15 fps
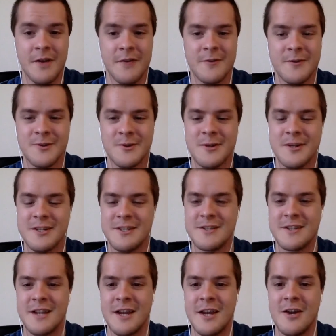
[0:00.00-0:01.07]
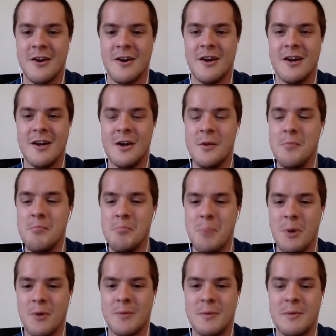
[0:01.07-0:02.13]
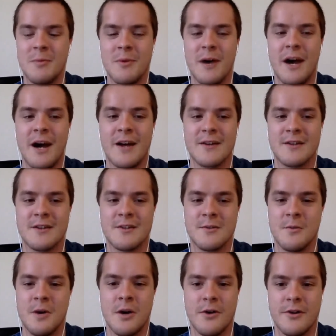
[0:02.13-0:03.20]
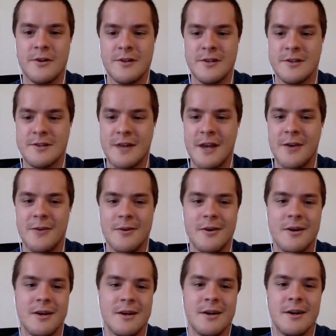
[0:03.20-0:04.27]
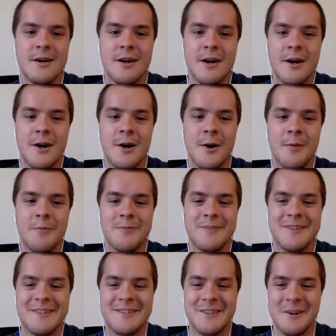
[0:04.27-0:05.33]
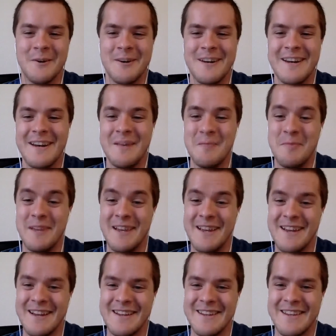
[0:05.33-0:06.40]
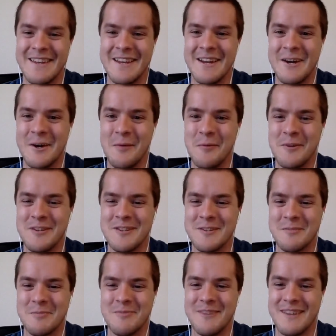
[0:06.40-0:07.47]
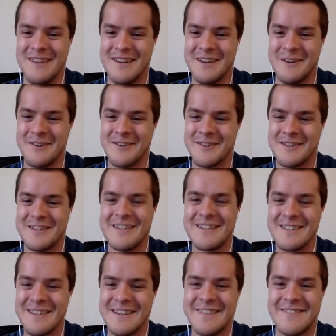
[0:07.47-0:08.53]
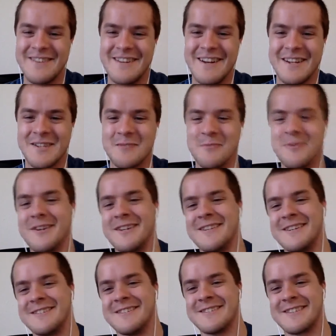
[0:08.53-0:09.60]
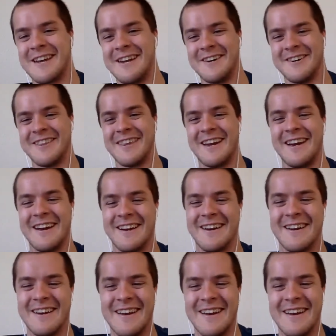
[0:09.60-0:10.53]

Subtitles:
first questions that I hear most people ask is, well, does it scale? So being at GitHub, which is, let's say you've got some pretty decent scale there,